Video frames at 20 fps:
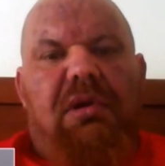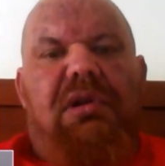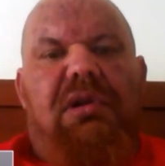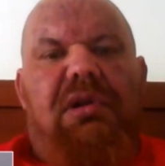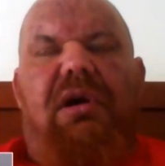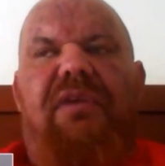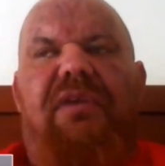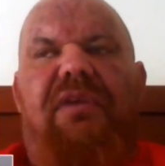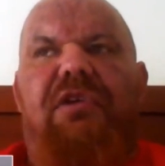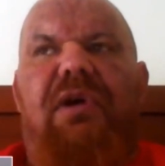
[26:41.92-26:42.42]

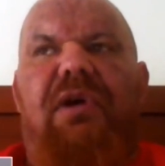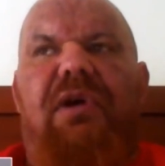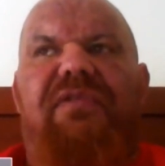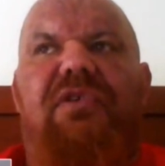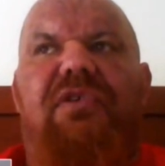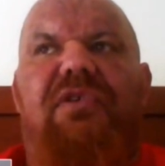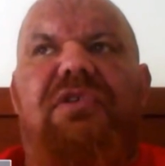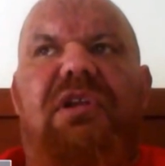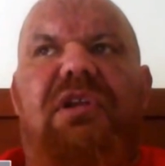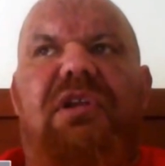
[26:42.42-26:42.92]
Now, if you have
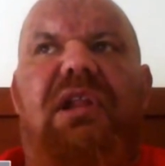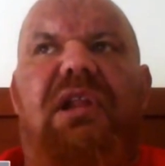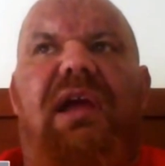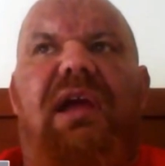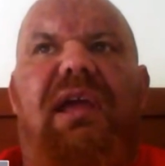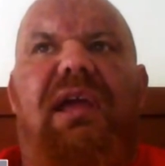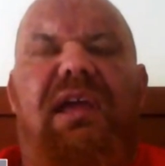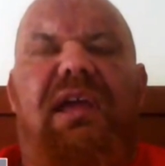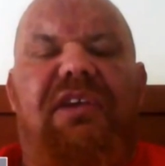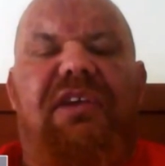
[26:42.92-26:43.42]

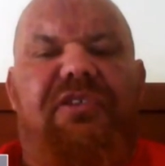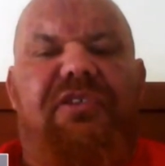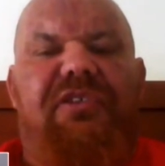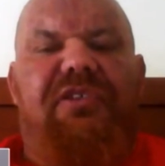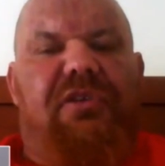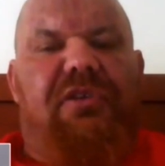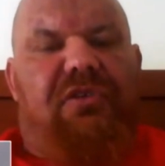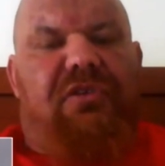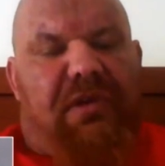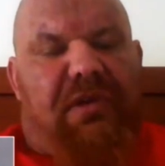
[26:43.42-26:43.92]
underlying
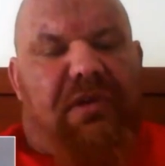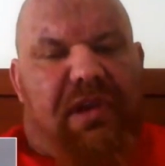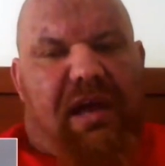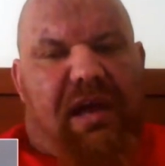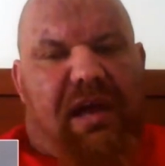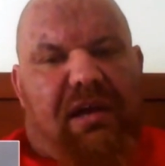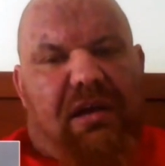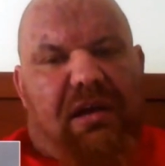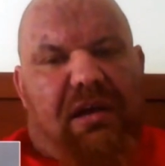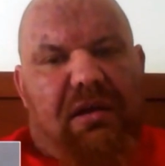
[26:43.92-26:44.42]
issues with
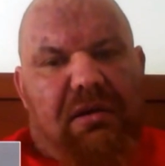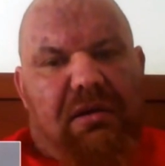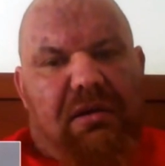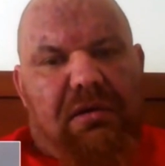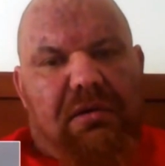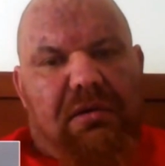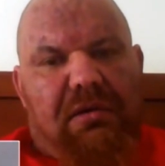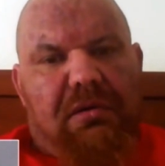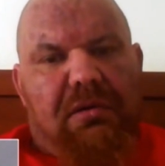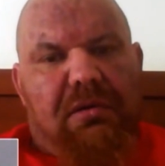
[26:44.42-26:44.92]
anger,
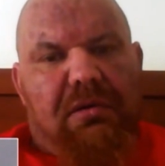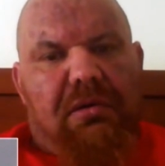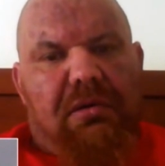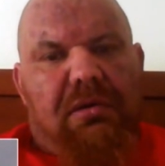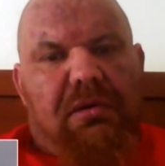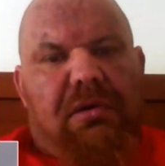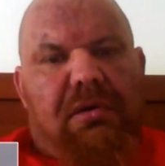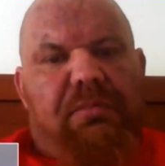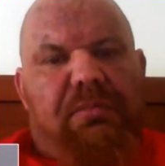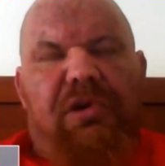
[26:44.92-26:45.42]

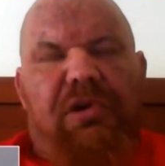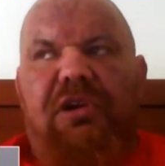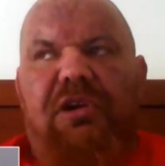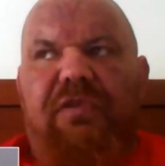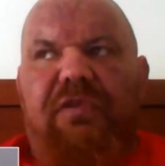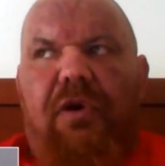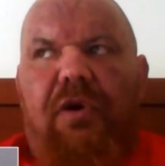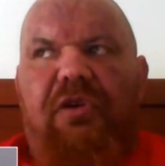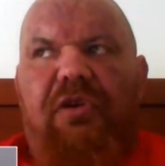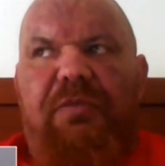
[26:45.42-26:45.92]
but you've
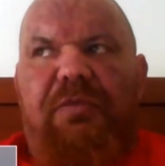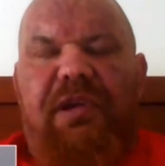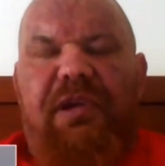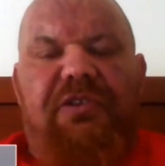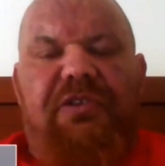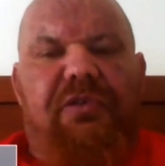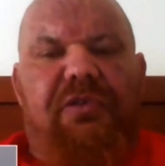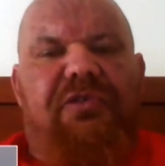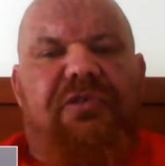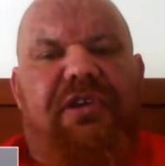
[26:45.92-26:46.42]
always been
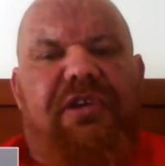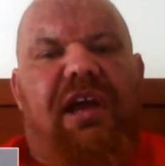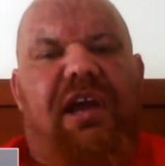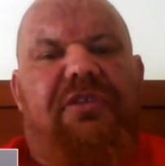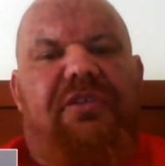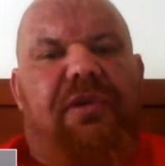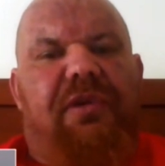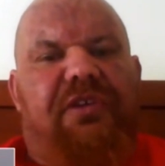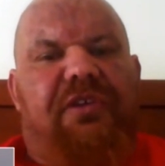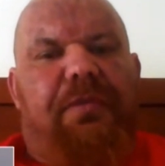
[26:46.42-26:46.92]
too
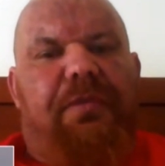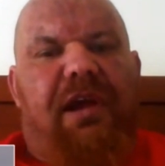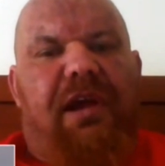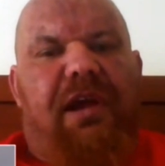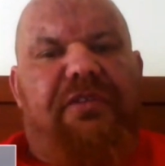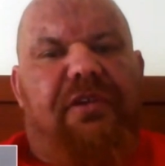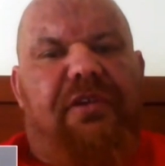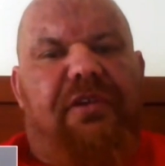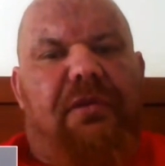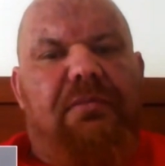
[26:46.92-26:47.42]
scared to
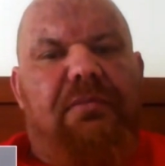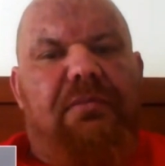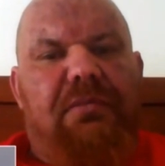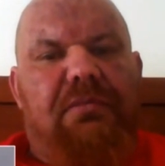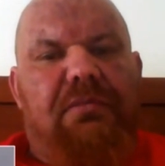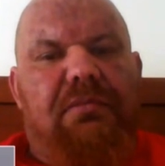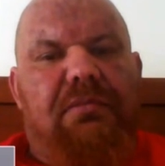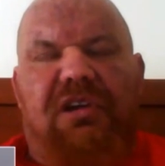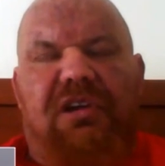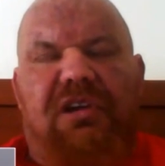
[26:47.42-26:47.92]
express them
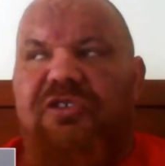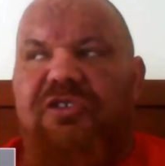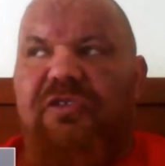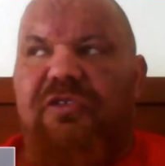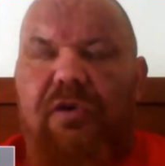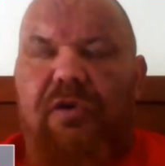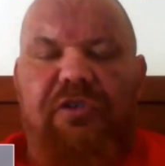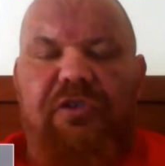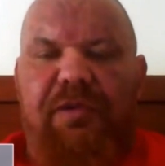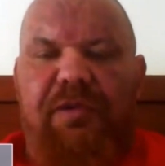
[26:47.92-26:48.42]
because you've
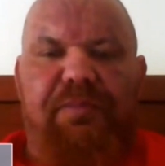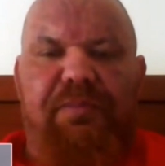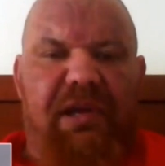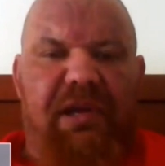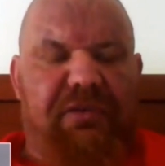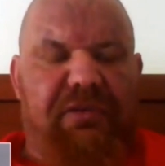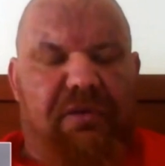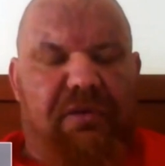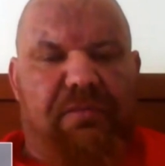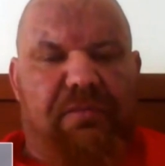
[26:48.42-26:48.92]
always been
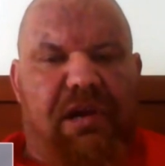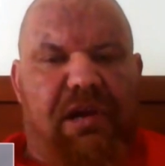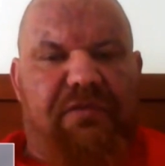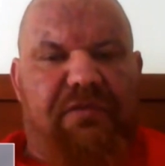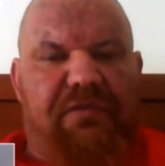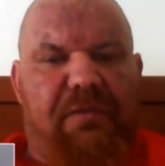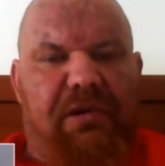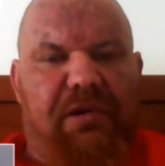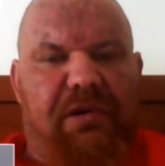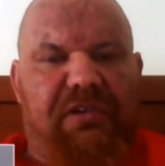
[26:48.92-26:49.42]
picked on by
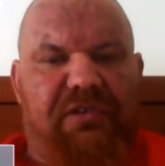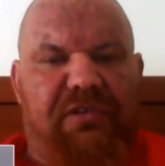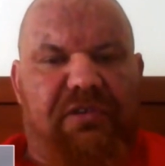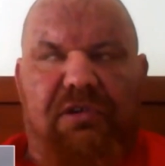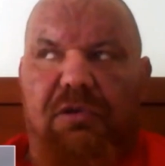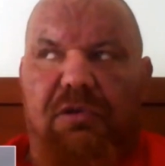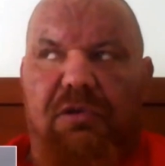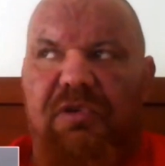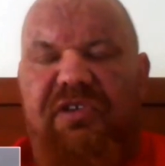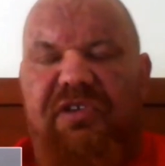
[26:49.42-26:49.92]
everybody, so
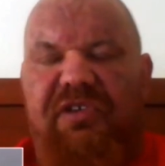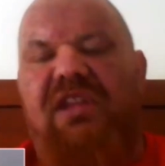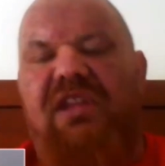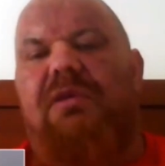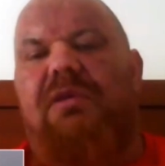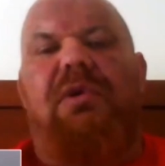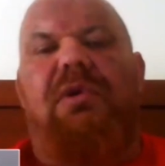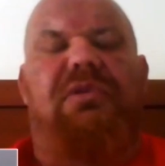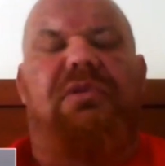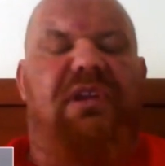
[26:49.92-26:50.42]
you resent
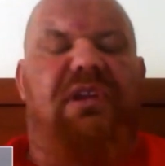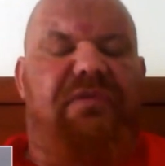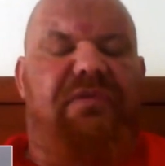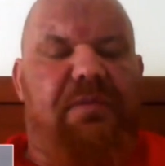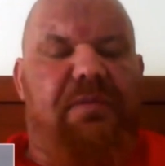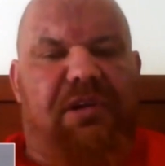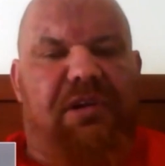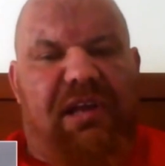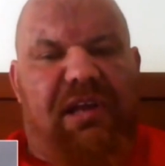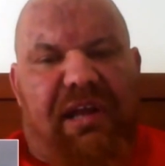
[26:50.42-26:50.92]
the world and
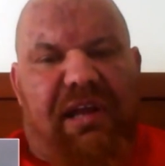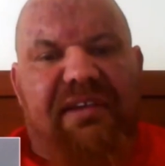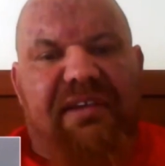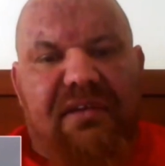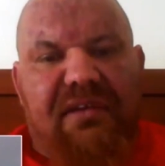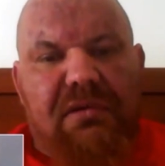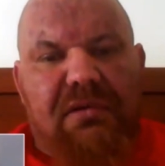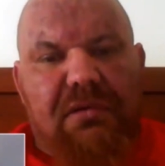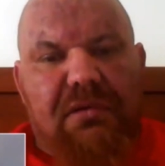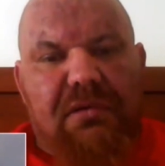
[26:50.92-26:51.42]
everybody in it,